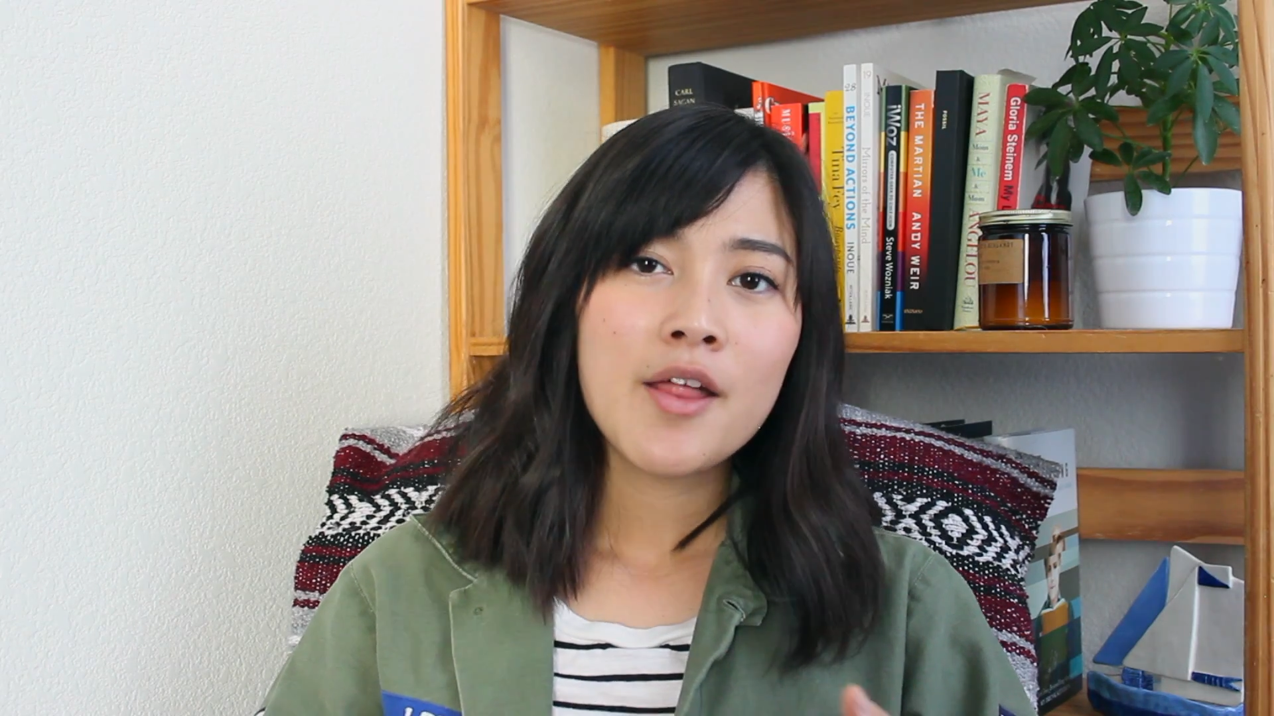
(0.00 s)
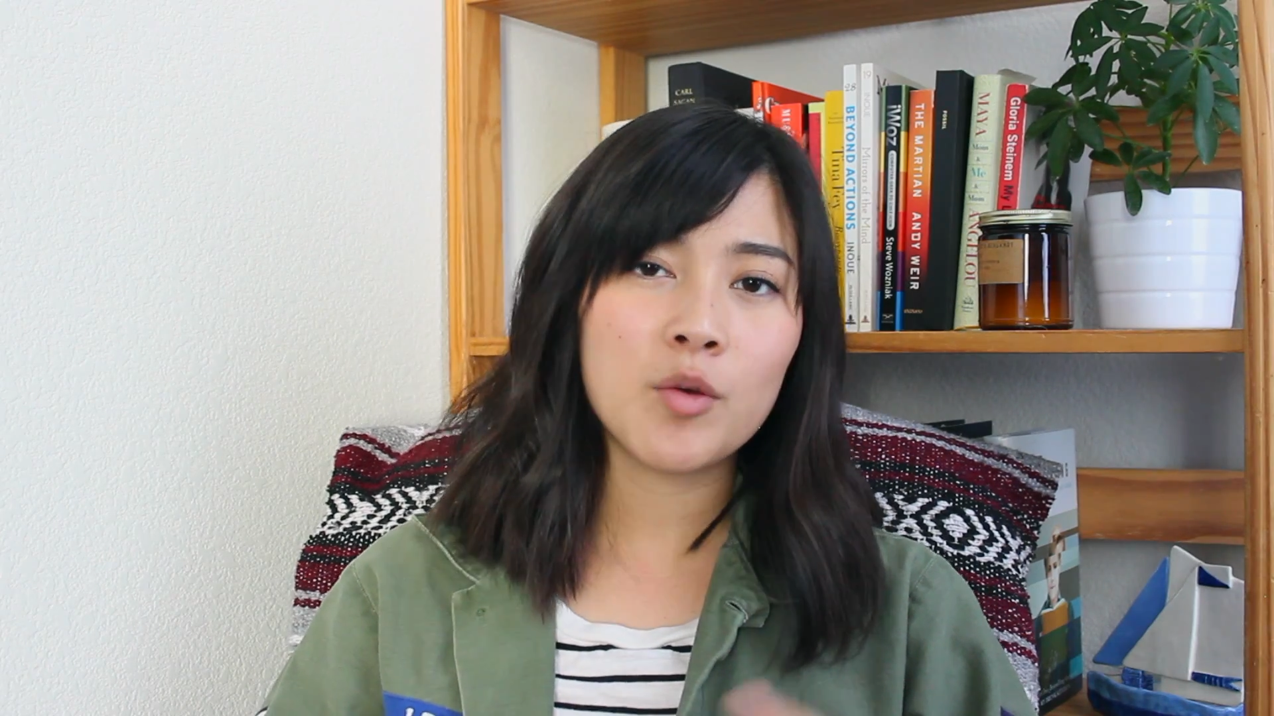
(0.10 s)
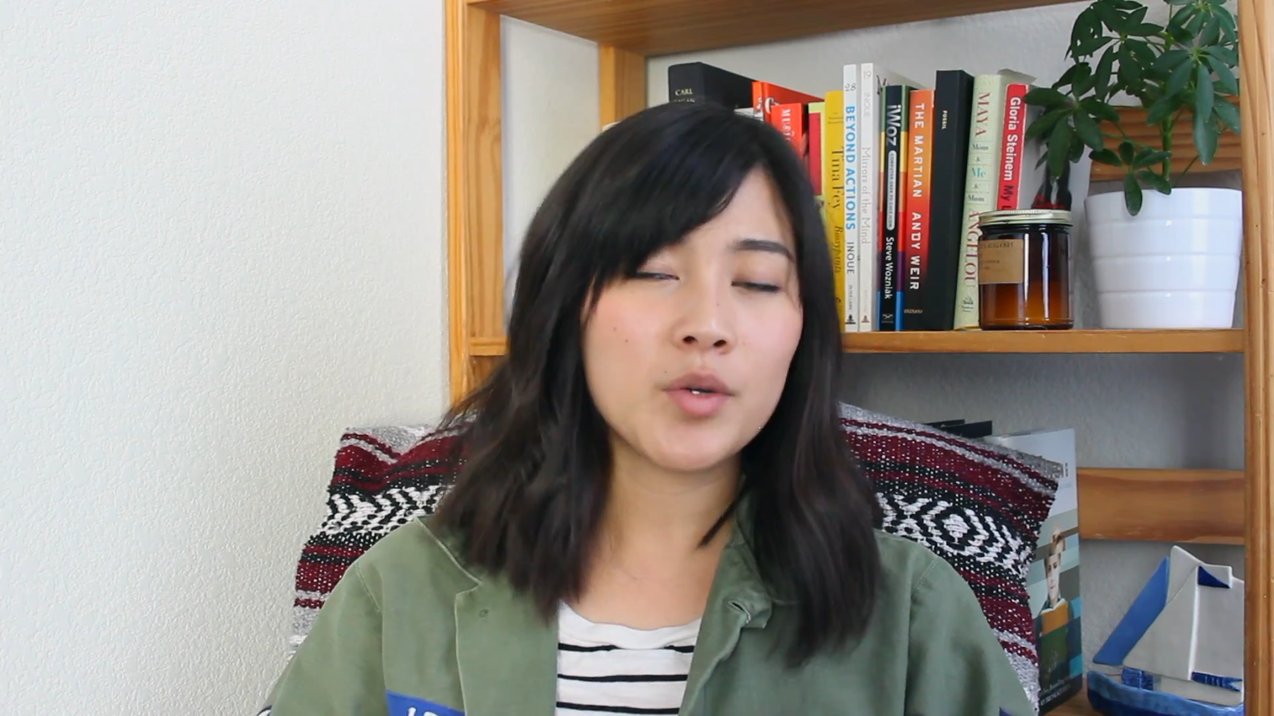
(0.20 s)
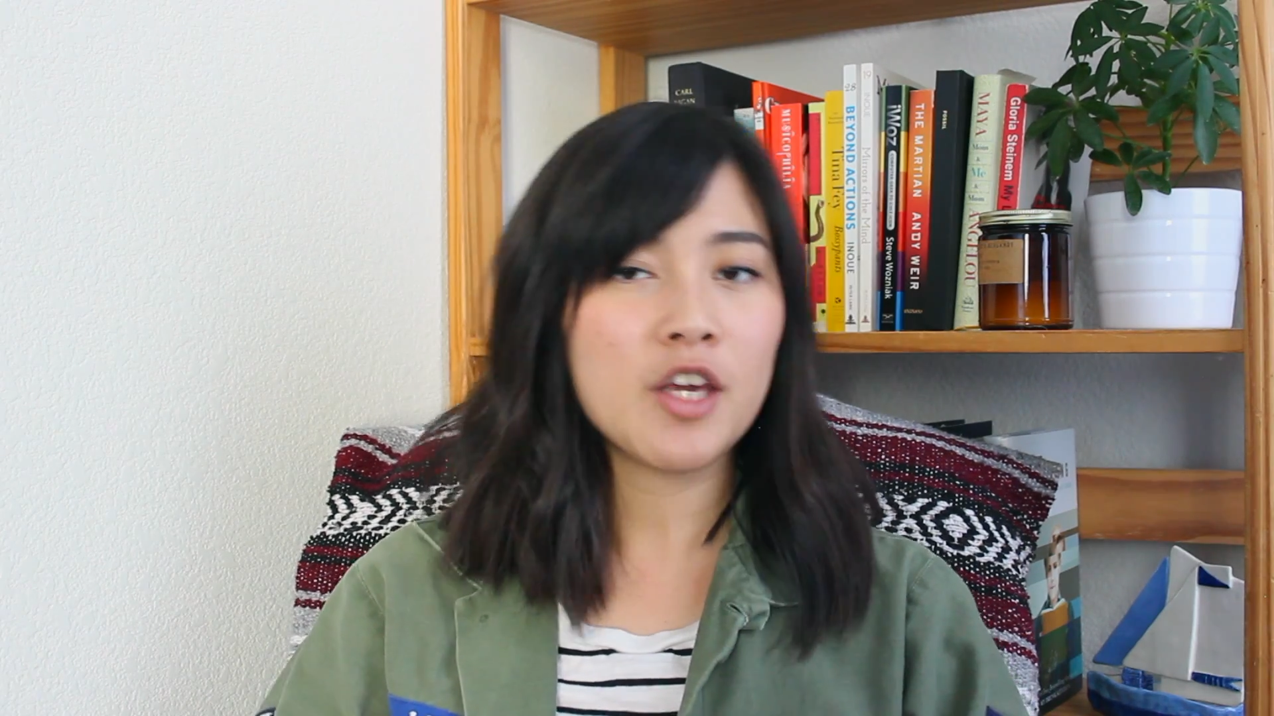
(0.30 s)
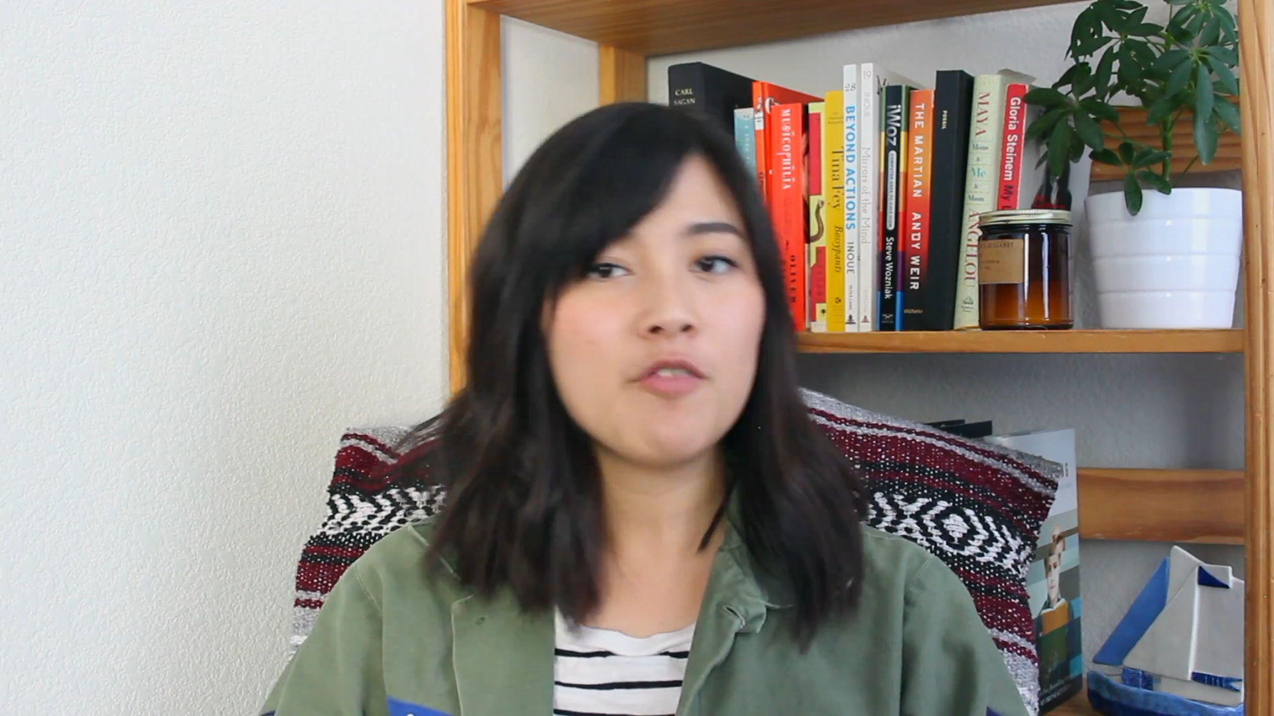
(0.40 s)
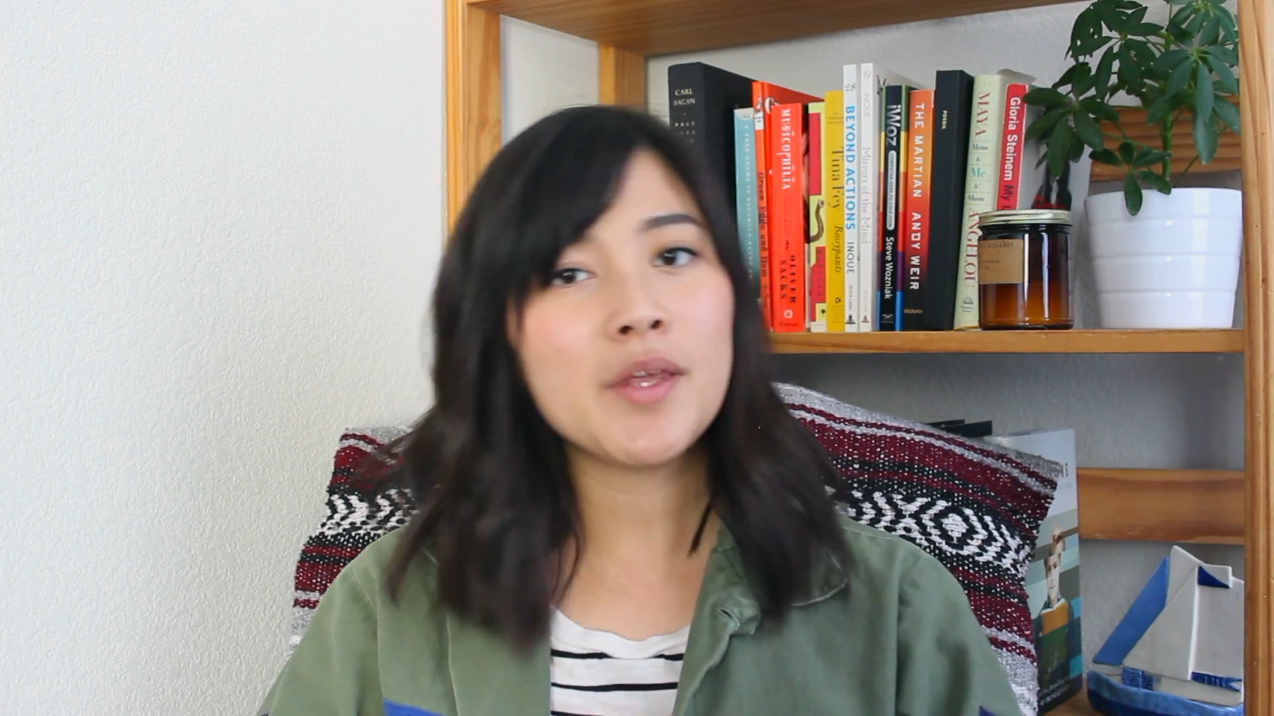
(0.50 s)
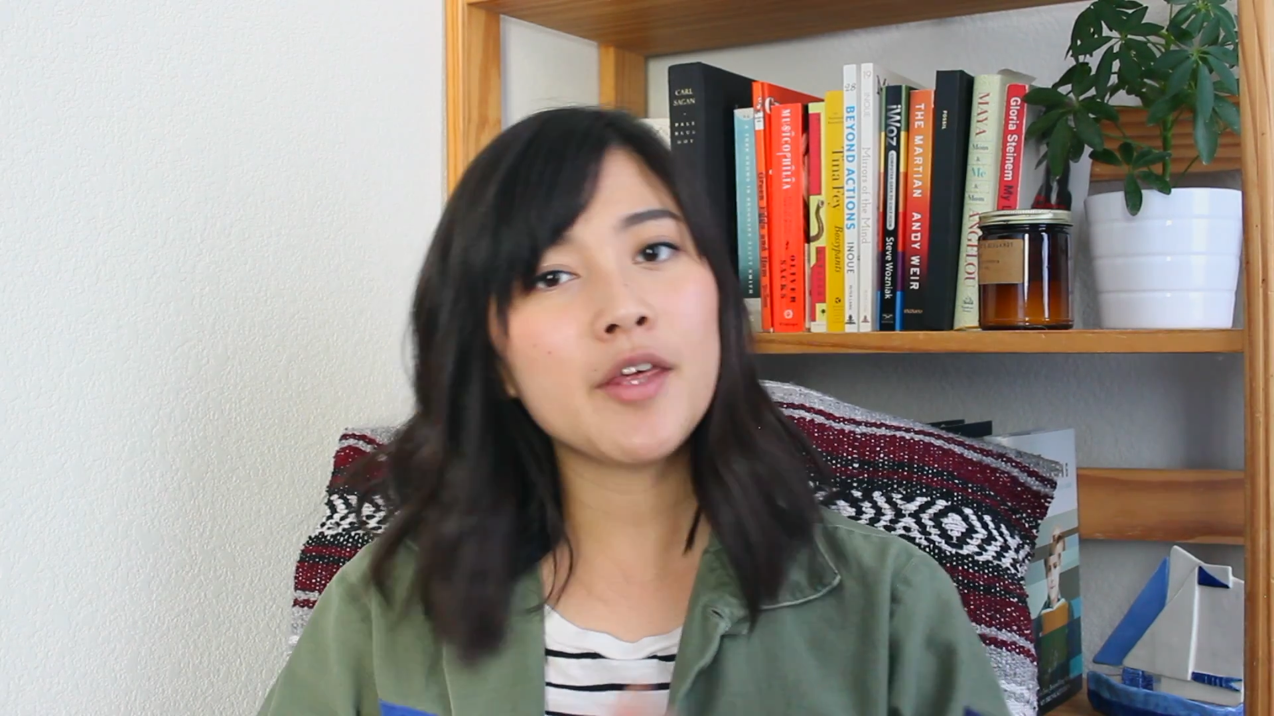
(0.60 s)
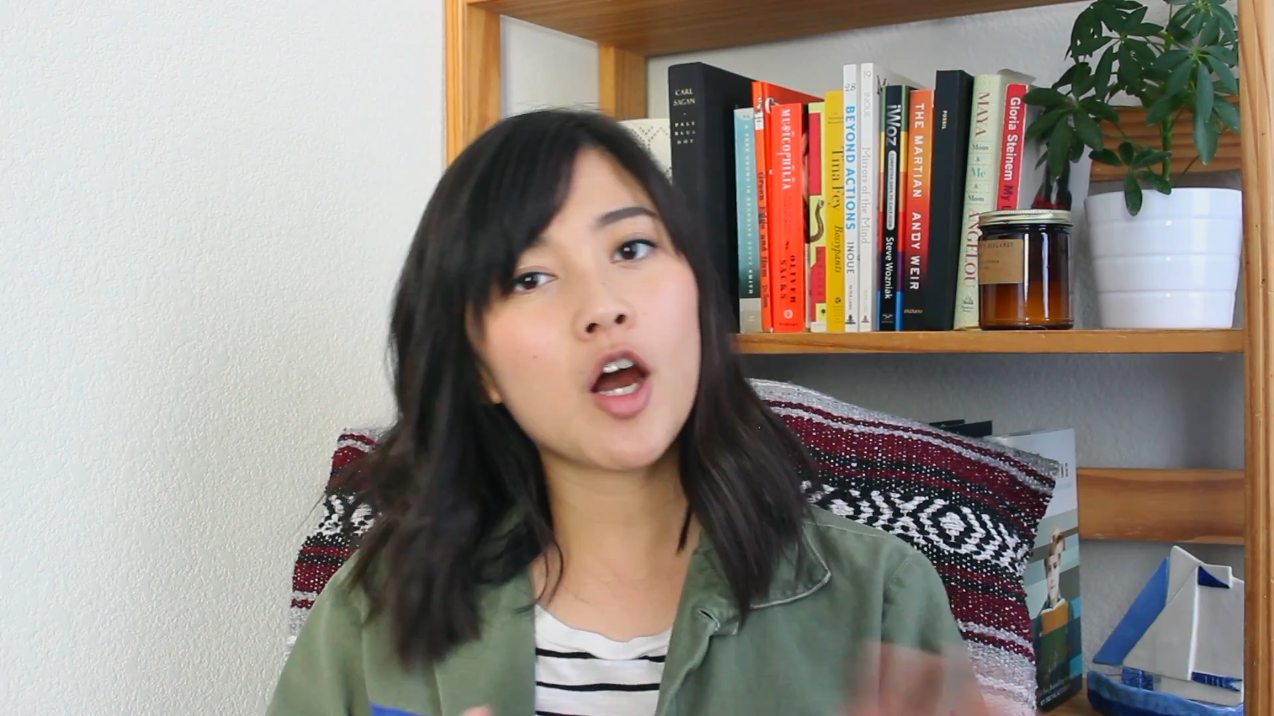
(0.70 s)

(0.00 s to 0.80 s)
that would give me the